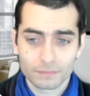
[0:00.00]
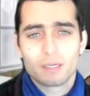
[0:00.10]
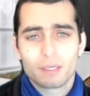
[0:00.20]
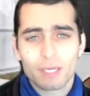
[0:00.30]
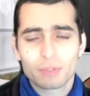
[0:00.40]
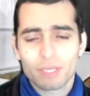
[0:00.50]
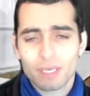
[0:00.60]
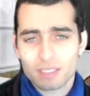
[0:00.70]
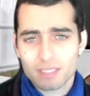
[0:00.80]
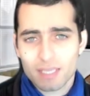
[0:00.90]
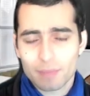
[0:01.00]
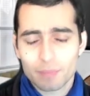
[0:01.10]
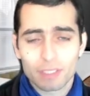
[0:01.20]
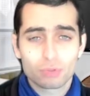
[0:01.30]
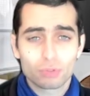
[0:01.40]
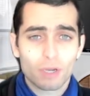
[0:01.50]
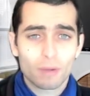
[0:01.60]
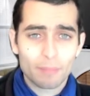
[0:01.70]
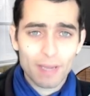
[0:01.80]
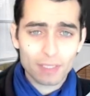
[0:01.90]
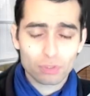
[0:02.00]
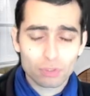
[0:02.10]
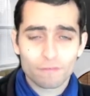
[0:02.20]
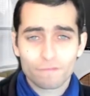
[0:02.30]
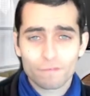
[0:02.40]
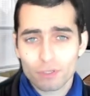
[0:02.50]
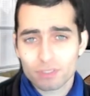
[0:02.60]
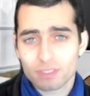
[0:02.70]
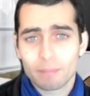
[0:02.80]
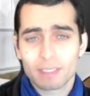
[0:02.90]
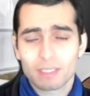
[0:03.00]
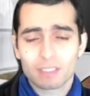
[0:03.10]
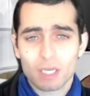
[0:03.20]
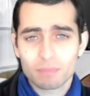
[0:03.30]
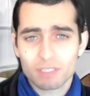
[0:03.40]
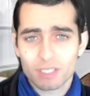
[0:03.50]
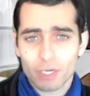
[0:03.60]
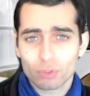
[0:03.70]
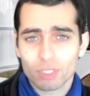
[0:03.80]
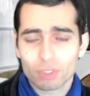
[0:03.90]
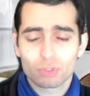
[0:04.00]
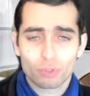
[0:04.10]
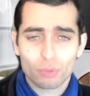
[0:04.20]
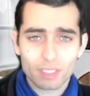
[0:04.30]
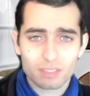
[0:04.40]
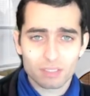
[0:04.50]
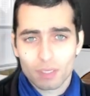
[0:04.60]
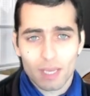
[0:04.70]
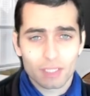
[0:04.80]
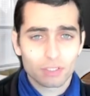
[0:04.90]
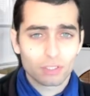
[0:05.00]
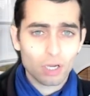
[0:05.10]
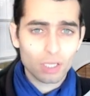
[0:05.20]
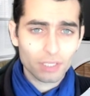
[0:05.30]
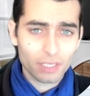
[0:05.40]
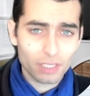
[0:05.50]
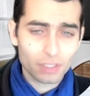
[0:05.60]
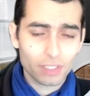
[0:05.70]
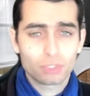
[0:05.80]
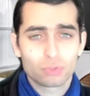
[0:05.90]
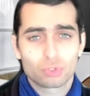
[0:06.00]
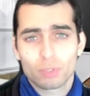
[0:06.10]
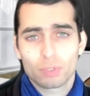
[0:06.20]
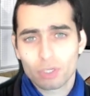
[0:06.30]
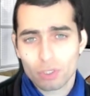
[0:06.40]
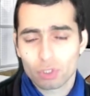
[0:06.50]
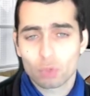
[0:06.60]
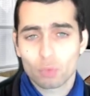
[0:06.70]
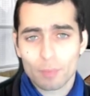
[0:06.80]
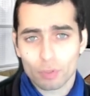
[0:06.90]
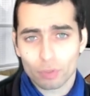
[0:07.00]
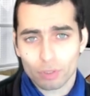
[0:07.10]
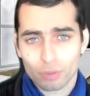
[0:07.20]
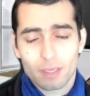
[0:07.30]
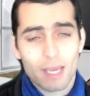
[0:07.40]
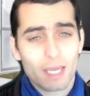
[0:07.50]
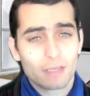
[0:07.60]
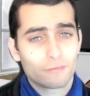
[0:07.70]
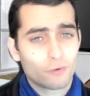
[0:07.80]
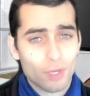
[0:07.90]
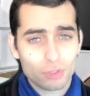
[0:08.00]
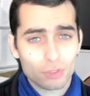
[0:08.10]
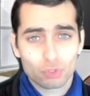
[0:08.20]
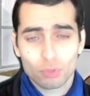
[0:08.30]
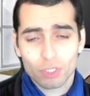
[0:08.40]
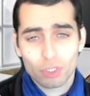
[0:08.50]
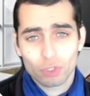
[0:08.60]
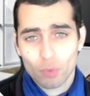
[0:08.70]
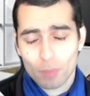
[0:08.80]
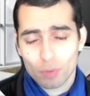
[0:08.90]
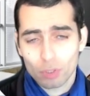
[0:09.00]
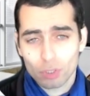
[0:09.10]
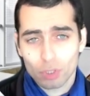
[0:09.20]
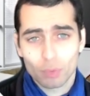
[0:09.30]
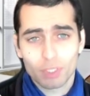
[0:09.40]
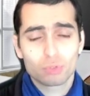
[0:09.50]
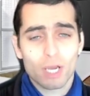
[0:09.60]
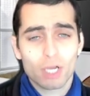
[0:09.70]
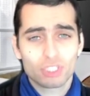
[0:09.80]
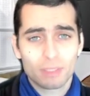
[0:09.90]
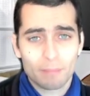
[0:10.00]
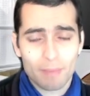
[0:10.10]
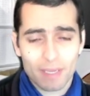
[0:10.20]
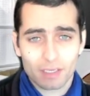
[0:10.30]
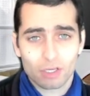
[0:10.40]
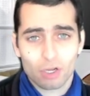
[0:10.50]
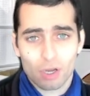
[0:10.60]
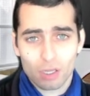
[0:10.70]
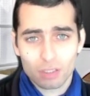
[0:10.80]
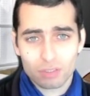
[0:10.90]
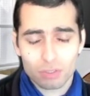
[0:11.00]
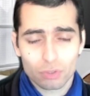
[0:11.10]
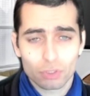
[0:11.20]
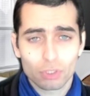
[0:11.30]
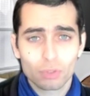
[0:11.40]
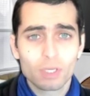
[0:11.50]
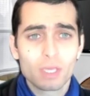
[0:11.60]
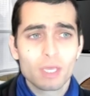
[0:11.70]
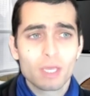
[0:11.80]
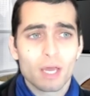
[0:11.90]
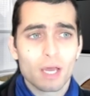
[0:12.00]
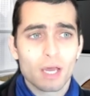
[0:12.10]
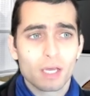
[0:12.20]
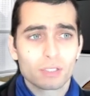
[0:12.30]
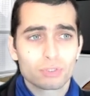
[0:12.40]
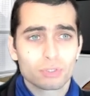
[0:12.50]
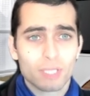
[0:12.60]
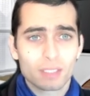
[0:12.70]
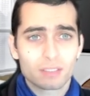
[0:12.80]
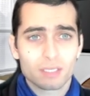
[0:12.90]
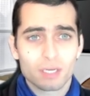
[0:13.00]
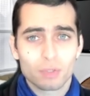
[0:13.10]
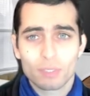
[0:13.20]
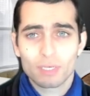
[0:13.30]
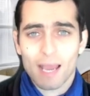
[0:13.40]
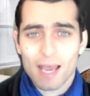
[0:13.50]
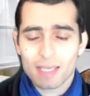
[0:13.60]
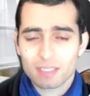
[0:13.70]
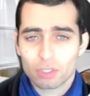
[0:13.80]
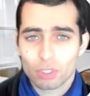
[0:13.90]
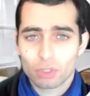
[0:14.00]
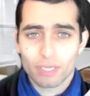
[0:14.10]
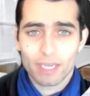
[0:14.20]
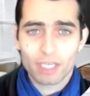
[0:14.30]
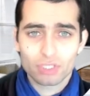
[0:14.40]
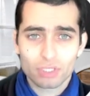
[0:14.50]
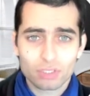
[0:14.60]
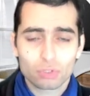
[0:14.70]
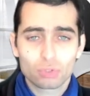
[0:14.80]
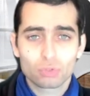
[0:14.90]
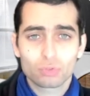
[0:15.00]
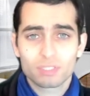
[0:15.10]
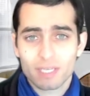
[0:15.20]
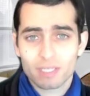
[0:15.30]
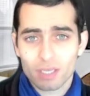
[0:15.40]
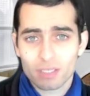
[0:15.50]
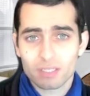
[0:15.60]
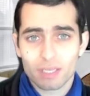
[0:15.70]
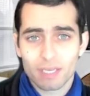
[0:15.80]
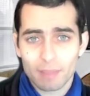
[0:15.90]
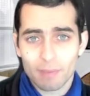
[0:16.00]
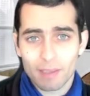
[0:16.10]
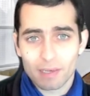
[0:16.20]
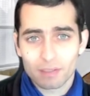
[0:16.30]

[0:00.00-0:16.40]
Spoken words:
Now the next step is to come back to the first make.com scenario that you created, and the goal here is to trigger the webhook. And for us to trigger the webhook, we need to actually make calls, so that we will ask, the agent to send us an email.